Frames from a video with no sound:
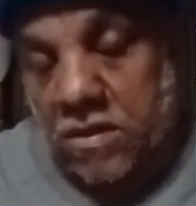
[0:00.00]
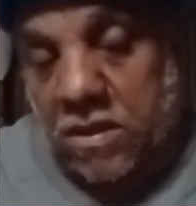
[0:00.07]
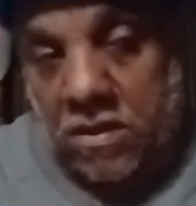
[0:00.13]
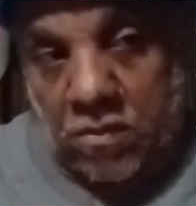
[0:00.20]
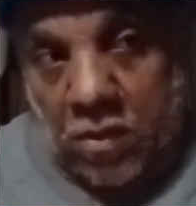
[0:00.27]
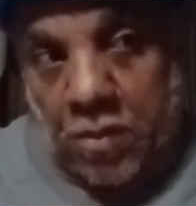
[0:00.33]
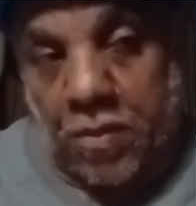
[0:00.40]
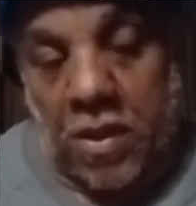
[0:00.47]

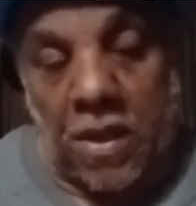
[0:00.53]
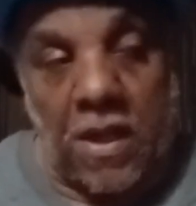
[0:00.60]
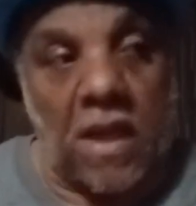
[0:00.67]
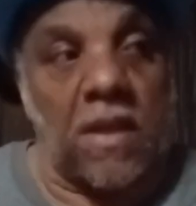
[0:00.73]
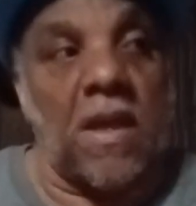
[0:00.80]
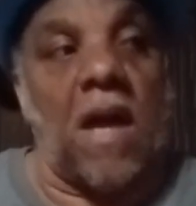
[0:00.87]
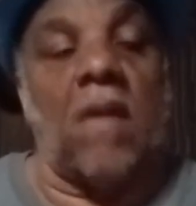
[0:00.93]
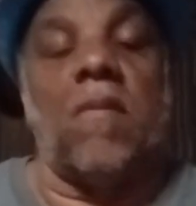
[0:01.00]
would be
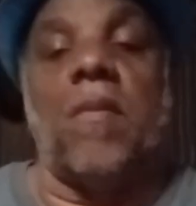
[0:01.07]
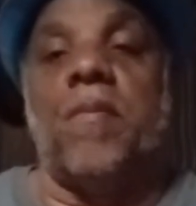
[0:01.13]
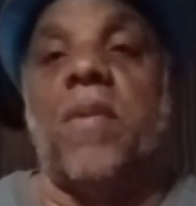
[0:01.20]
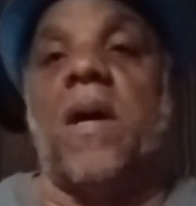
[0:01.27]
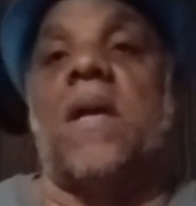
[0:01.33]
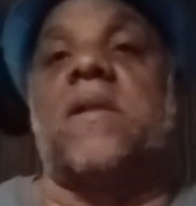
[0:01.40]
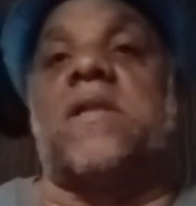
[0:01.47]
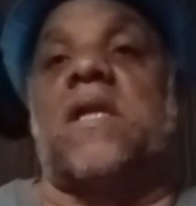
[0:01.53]
another hour.
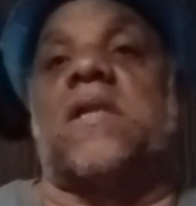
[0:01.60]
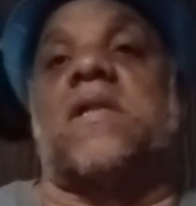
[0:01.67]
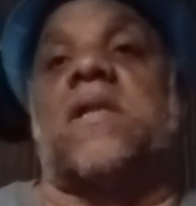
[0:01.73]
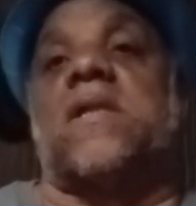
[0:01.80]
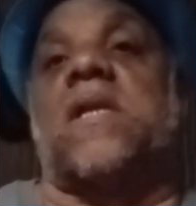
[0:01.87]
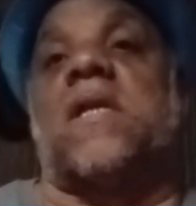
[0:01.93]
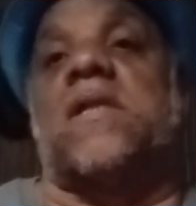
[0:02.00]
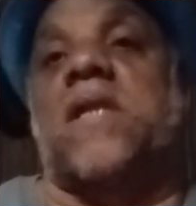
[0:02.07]
But since
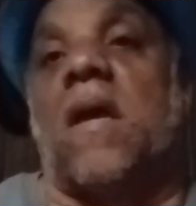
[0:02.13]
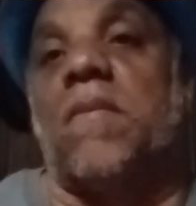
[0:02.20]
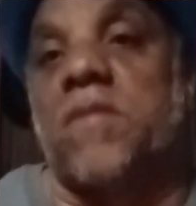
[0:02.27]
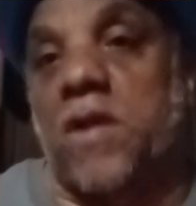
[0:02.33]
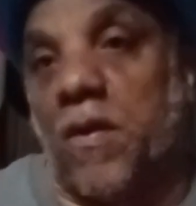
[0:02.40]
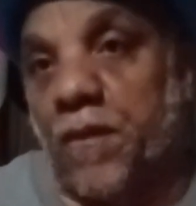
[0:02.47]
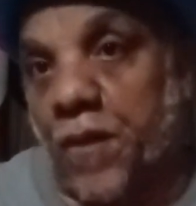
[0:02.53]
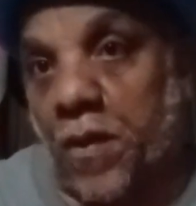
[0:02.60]
it's at
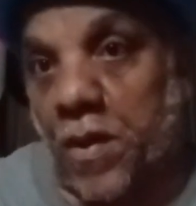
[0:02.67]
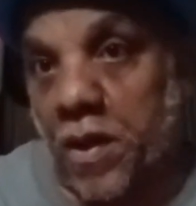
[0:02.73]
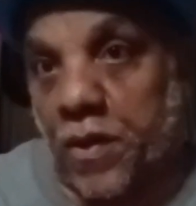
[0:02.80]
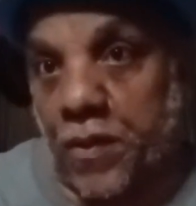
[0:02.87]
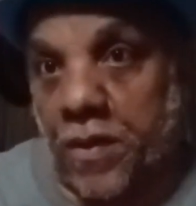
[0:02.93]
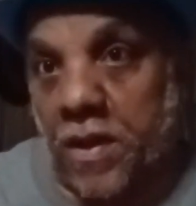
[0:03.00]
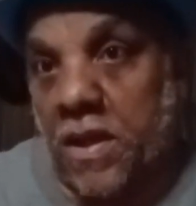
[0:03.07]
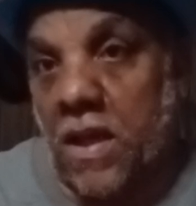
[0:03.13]

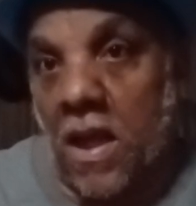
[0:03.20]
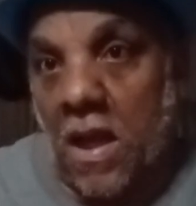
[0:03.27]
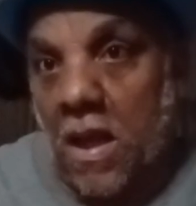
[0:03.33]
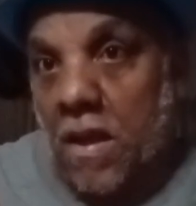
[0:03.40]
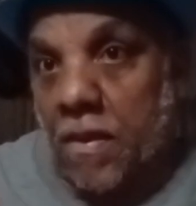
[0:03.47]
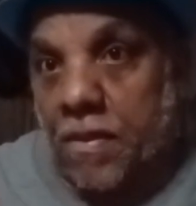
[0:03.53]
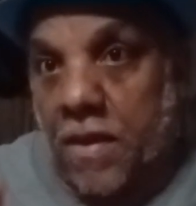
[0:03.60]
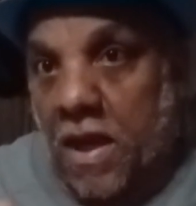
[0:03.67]
1743,
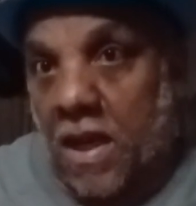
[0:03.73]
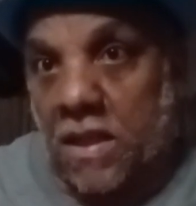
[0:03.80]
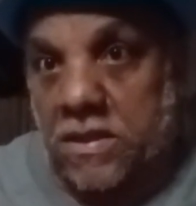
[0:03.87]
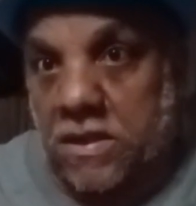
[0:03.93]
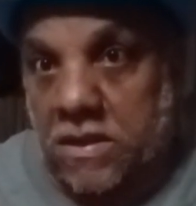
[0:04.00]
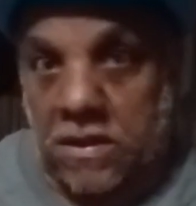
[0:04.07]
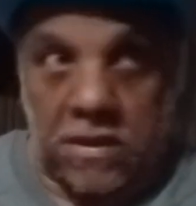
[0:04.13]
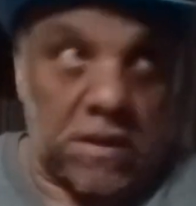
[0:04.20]

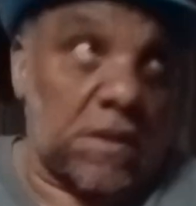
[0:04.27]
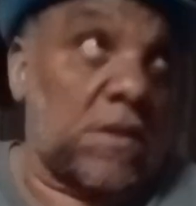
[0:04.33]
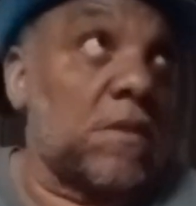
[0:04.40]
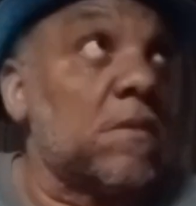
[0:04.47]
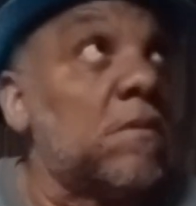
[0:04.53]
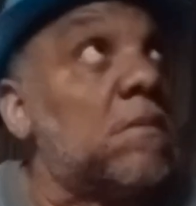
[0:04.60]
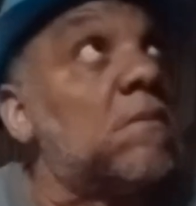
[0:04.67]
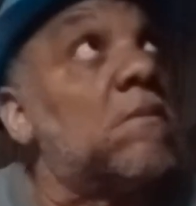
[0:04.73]
that's
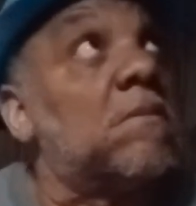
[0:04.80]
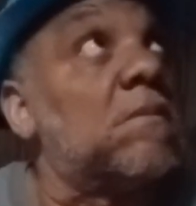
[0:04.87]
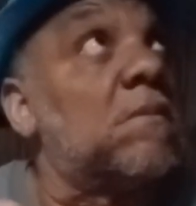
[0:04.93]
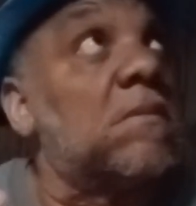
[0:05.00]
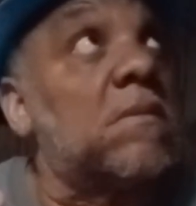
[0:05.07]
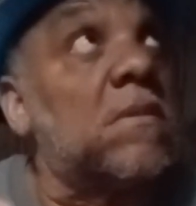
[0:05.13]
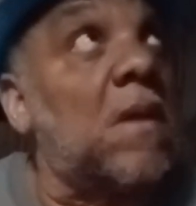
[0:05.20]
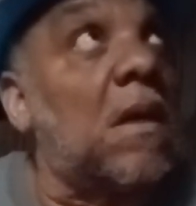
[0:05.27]

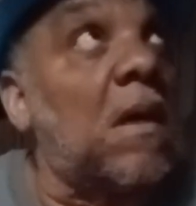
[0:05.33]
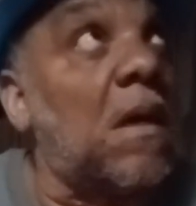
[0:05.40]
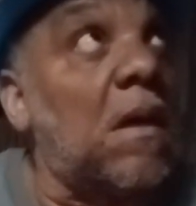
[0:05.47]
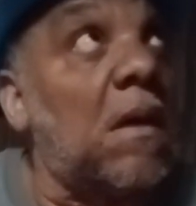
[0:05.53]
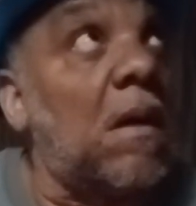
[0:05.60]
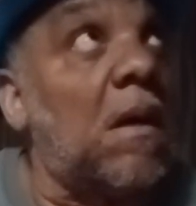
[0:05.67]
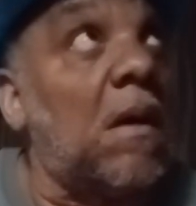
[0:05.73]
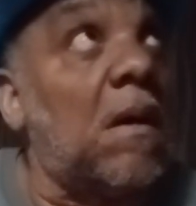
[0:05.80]

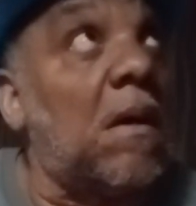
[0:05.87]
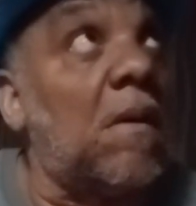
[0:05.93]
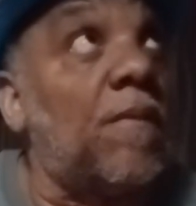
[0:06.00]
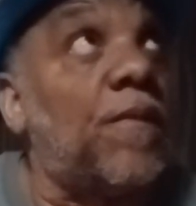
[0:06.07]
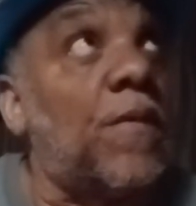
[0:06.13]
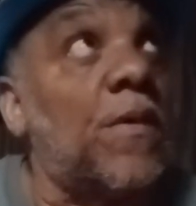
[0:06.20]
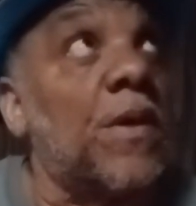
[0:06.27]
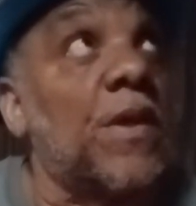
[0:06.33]

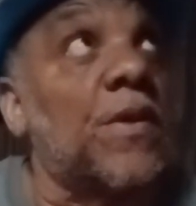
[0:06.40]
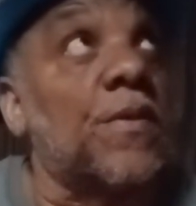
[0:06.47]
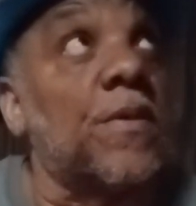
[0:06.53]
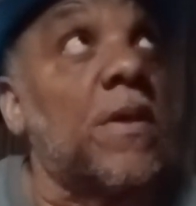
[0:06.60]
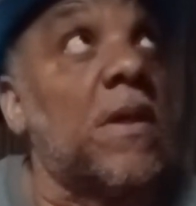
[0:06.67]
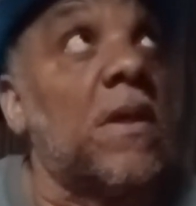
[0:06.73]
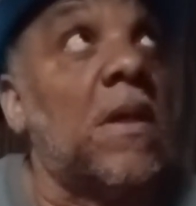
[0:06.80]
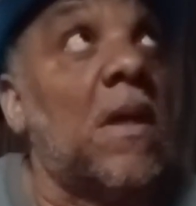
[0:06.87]

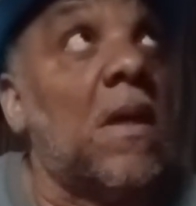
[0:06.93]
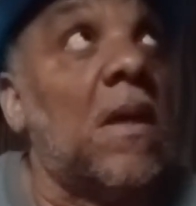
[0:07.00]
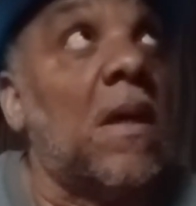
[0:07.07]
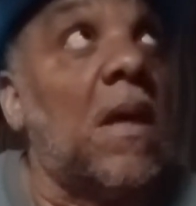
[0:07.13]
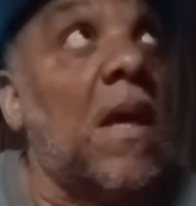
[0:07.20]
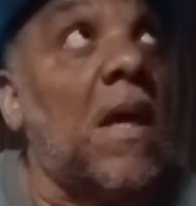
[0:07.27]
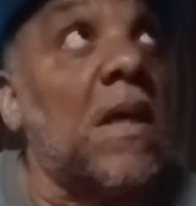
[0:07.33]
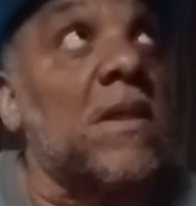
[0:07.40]
43,
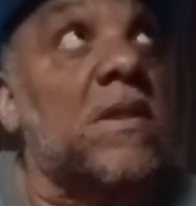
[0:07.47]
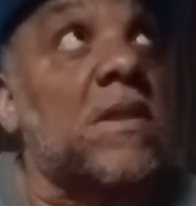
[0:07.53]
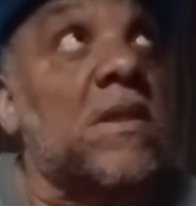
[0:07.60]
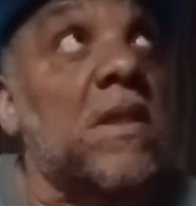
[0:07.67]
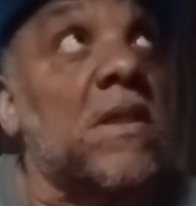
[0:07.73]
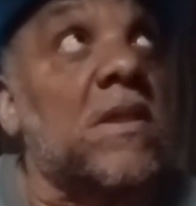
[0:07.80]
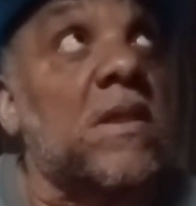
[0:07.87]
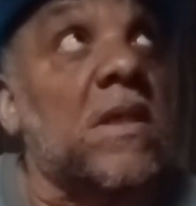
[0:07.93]
that's
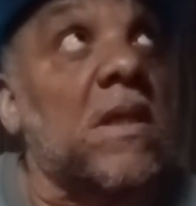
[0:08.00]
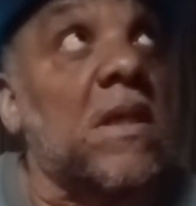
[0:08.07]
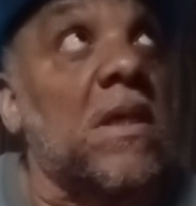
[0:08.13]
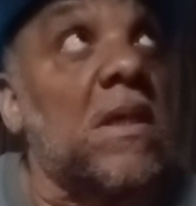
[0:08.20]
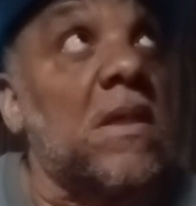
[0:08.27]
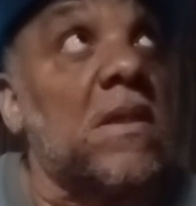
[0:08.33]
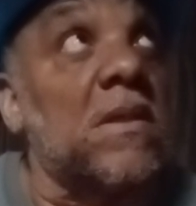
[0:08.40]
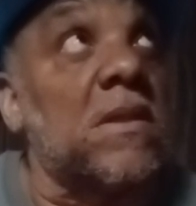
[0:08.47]

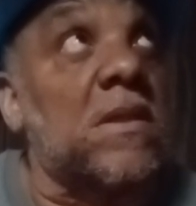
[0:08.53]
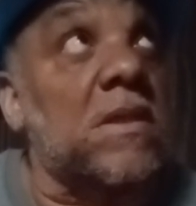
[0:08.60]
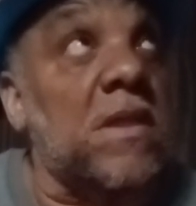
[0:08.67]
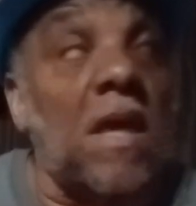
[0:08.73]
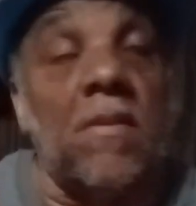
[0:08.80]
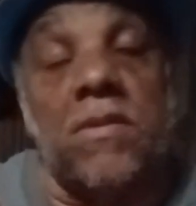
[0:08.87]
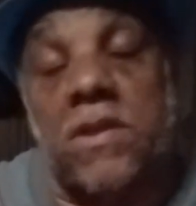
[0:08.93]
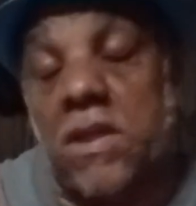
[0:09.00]
16,
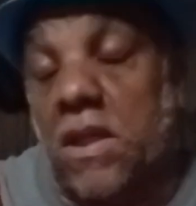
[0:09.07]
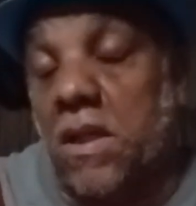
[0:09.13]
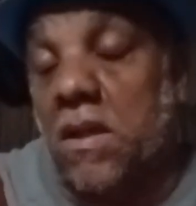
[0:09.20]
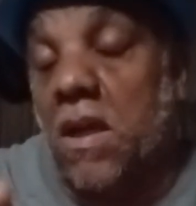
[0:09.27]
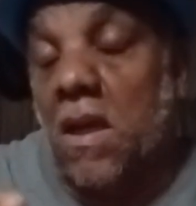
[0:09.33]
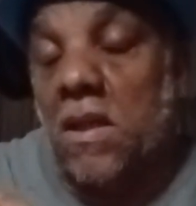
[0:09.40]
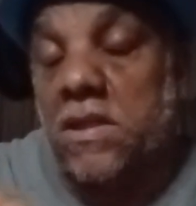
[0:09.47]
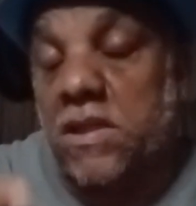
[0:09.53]

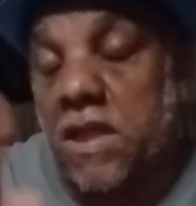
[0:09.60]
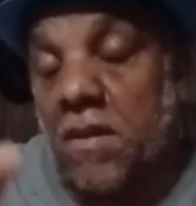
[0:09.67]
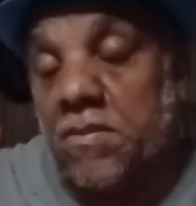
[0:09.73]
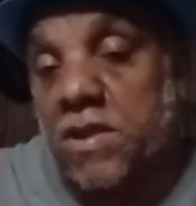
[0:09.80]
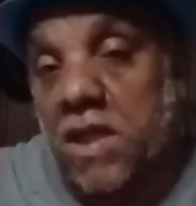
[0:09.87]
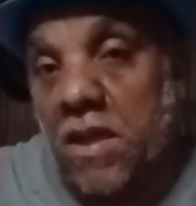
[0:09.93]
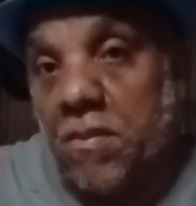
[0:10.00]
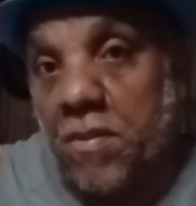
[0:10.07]

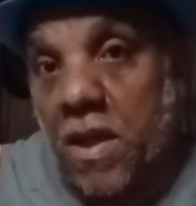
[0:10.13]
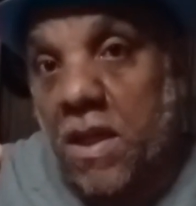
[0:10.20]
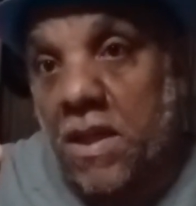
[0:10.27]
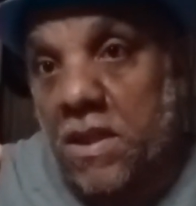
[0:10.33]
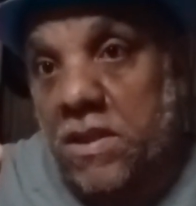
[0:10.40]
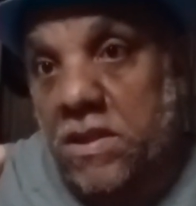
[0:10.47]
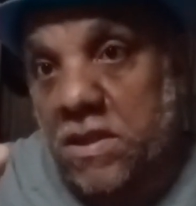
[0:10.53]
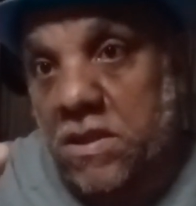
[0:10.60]
17
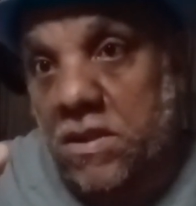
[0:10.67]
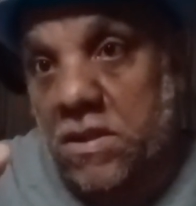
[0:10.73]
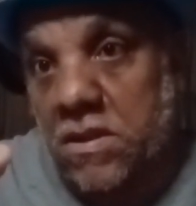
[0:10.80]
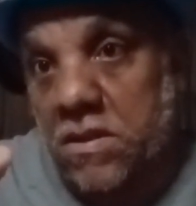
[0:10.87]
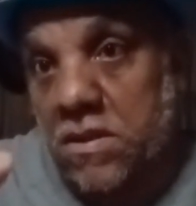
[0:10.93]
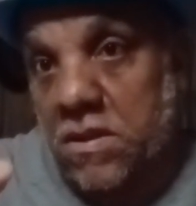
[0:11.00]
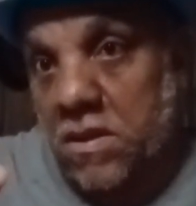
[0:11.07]
minutes.